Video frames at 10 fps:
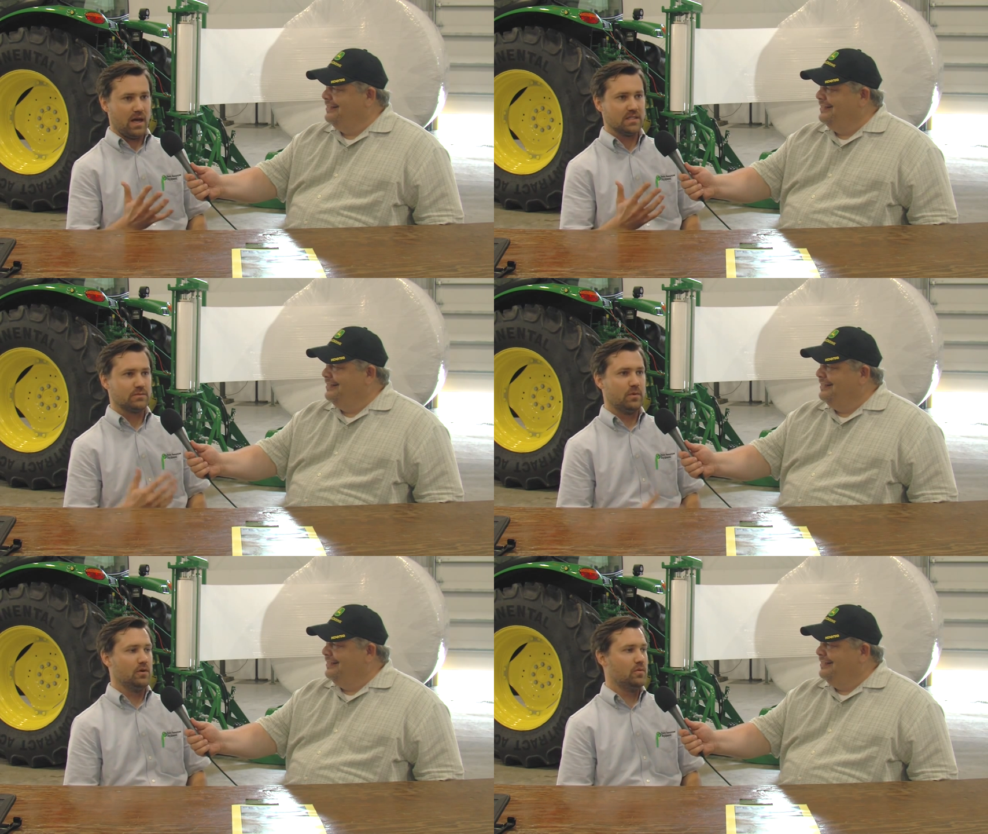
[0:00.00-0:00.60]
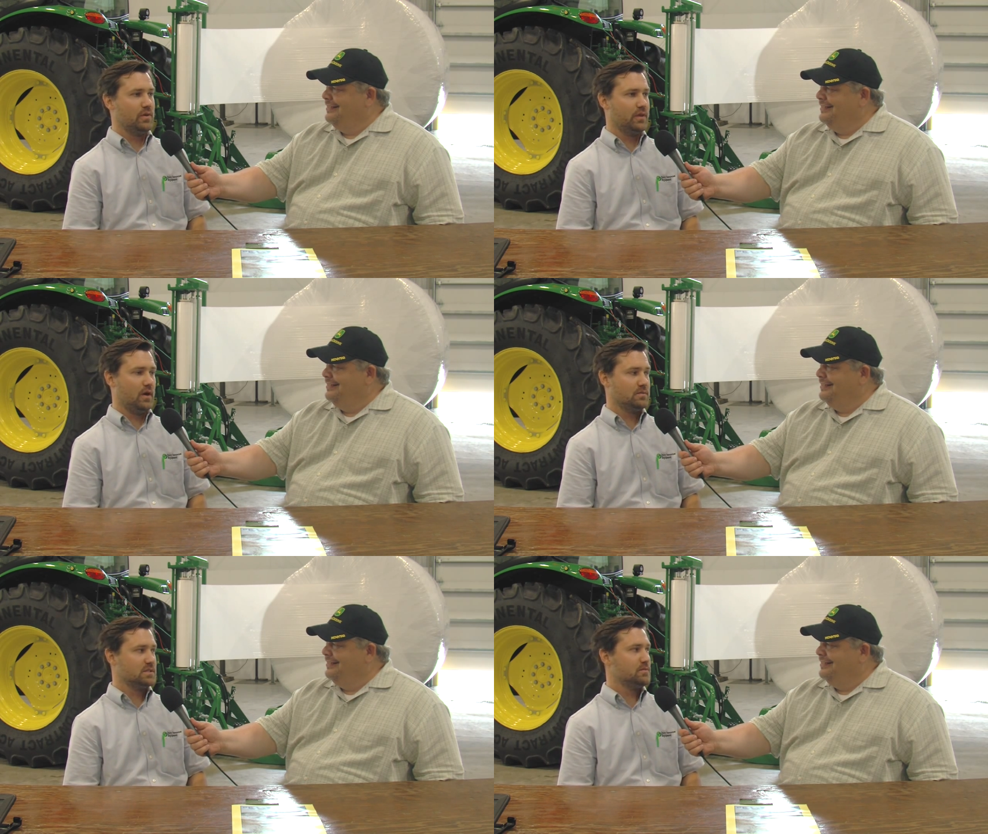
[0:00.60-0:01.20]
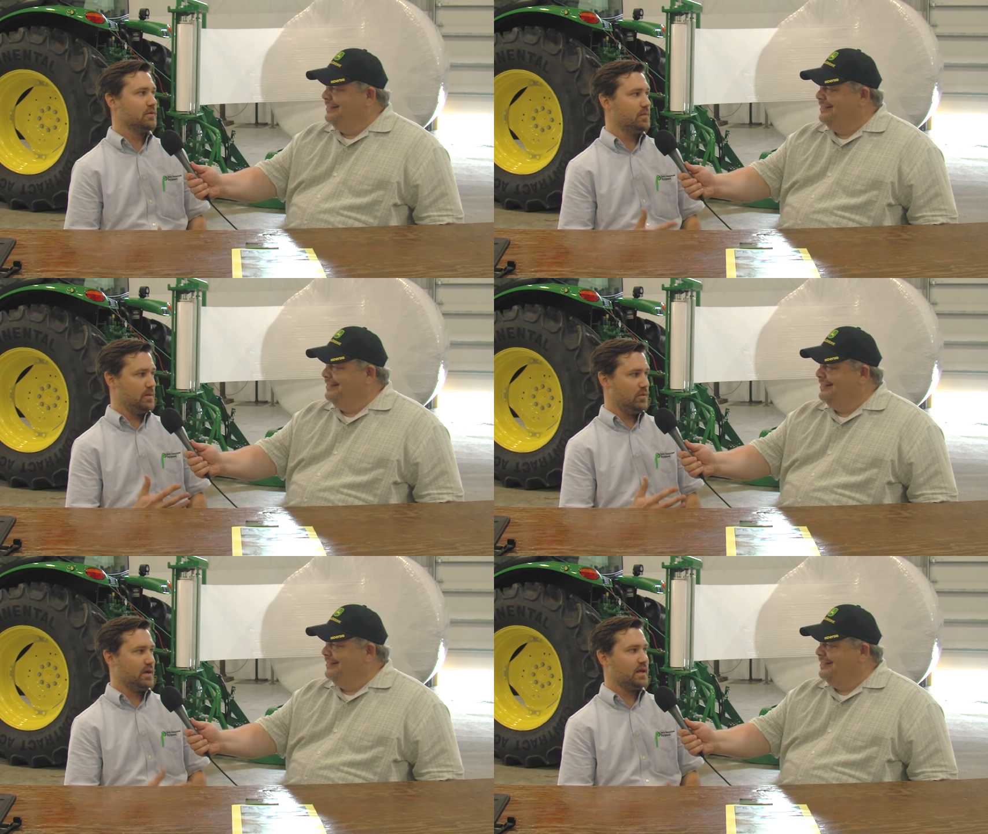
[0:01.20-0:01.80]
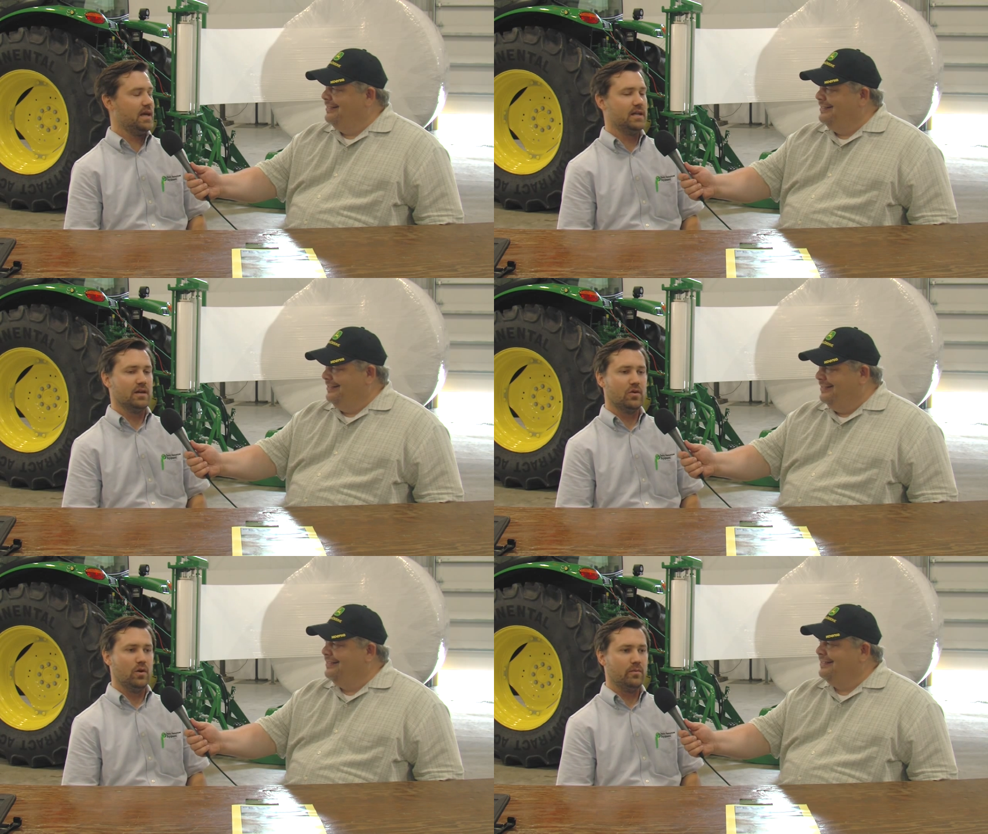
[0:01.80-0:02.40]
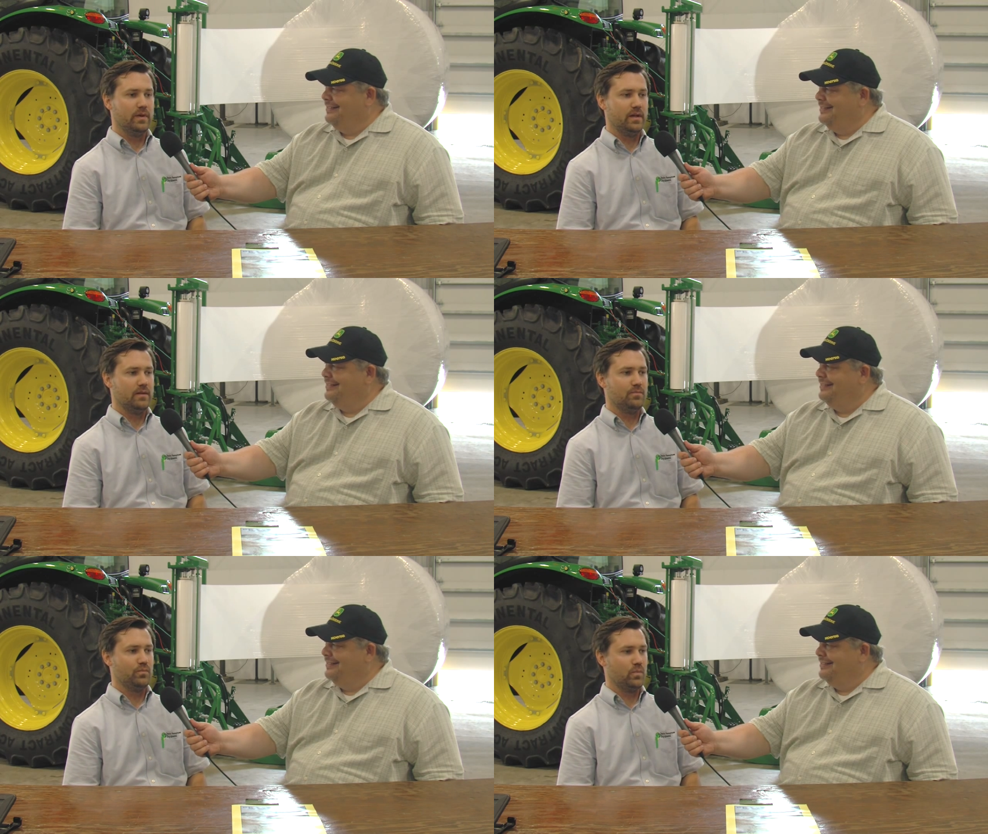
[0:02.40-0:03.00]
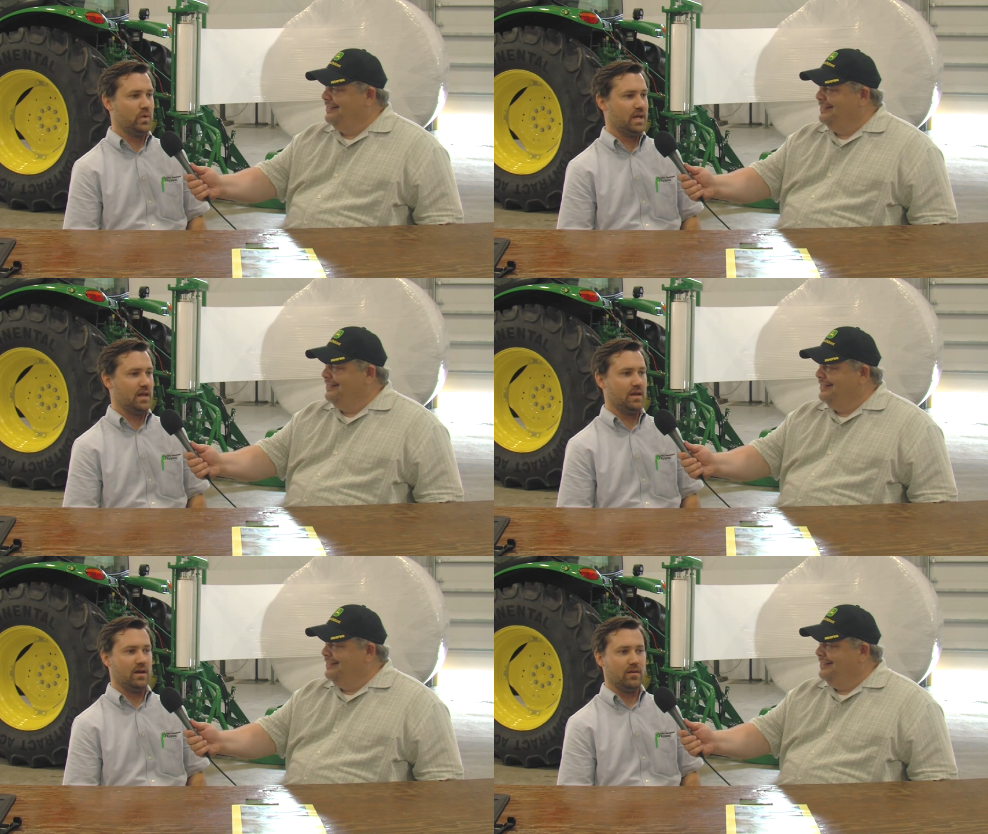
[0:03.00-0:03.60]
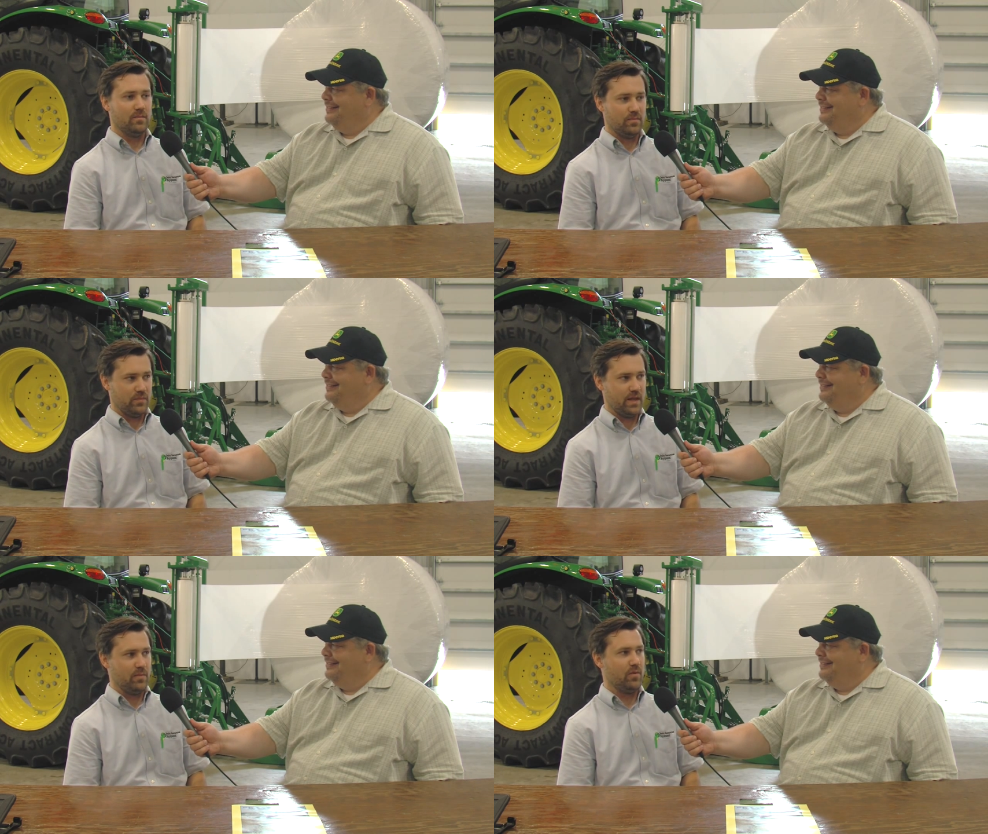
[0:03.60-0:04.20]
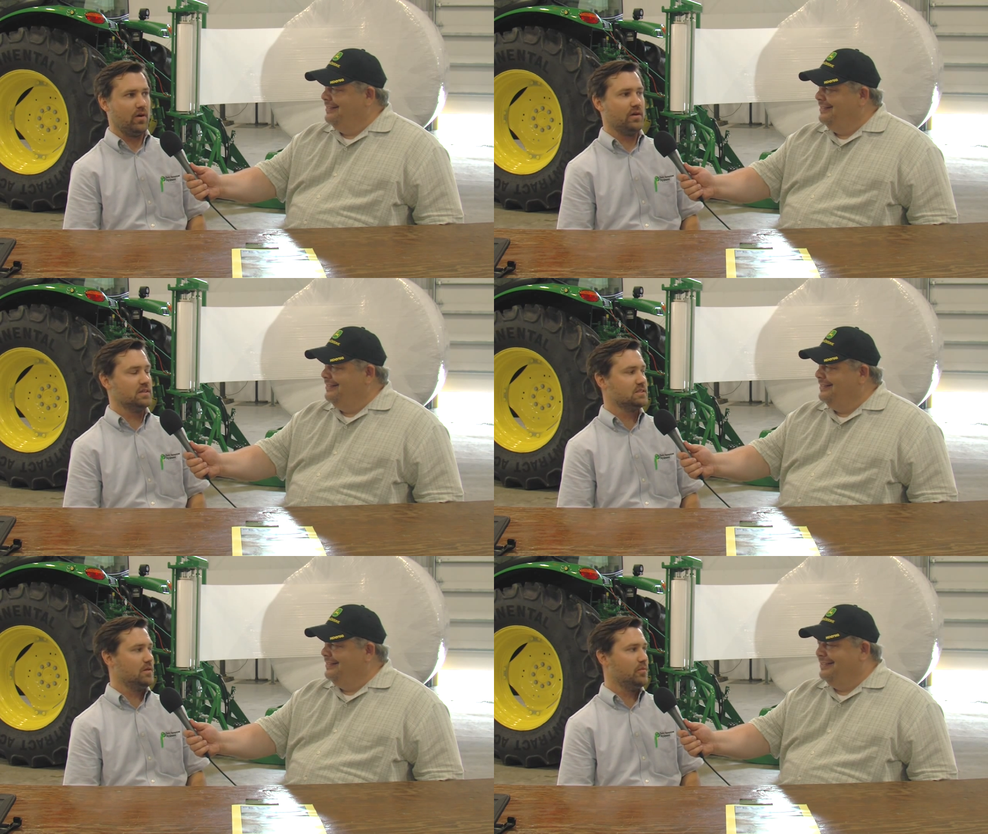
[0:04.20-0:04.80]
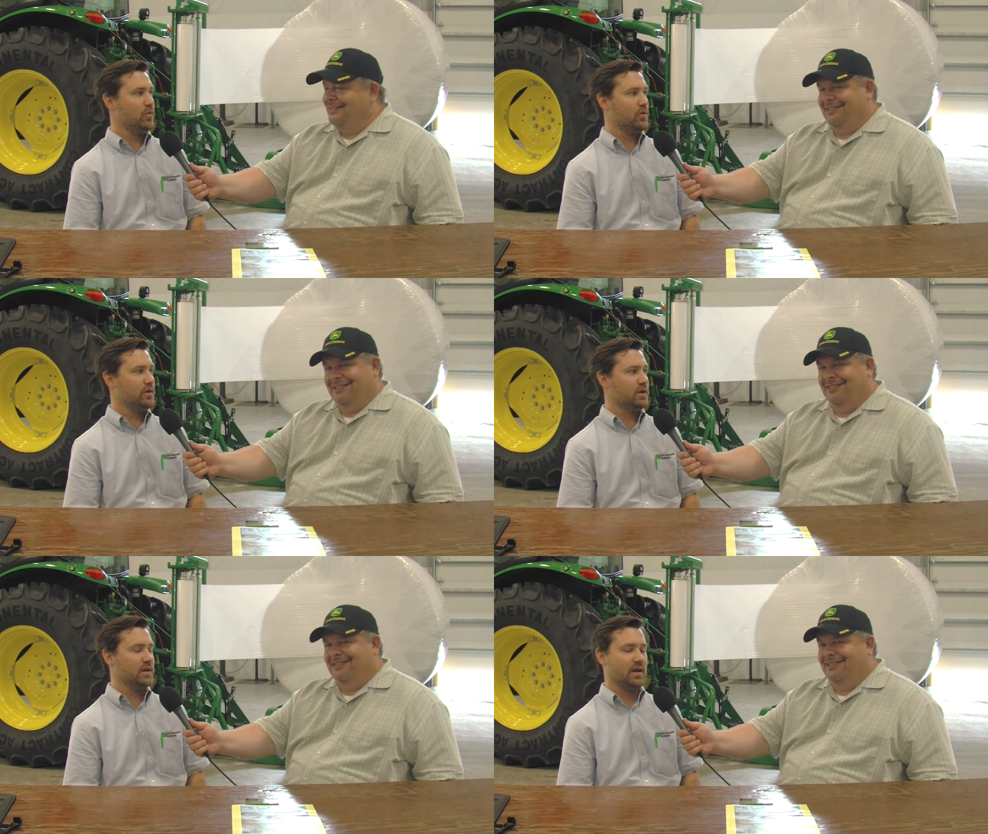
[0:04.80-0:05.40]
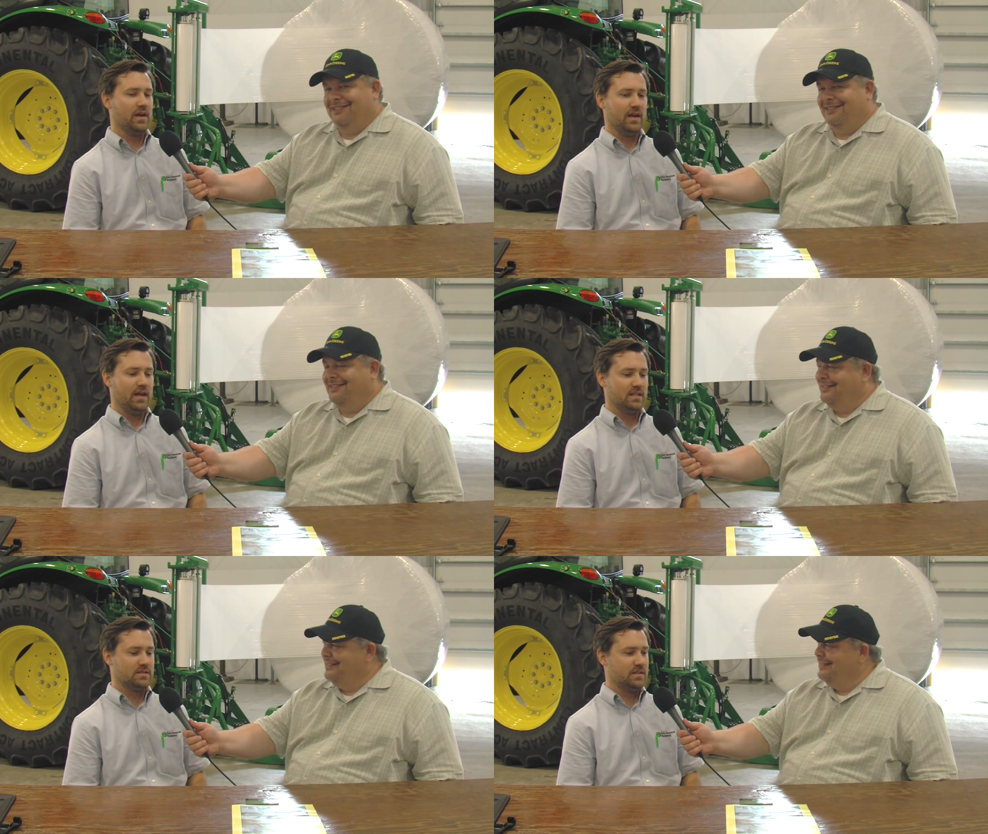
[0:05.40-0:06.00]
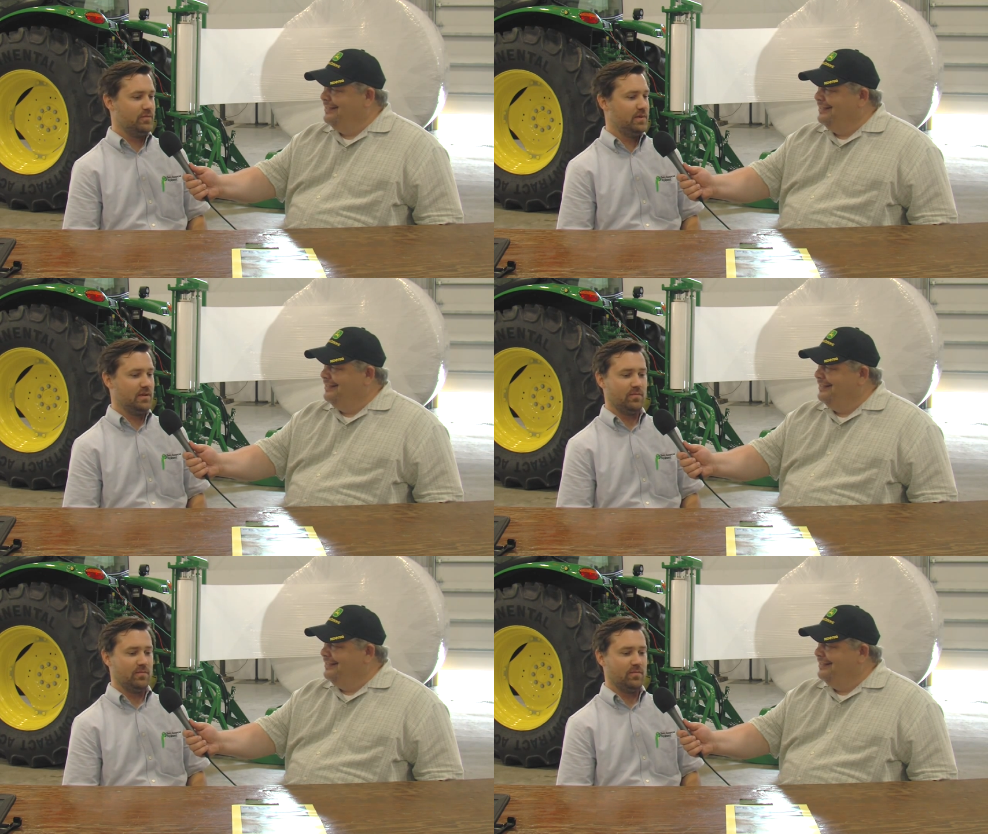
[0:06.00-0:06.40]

Speaker 1: I spoke with um, some of the people at Koenig Equipment, and we um, they brought us on board, and it's they've been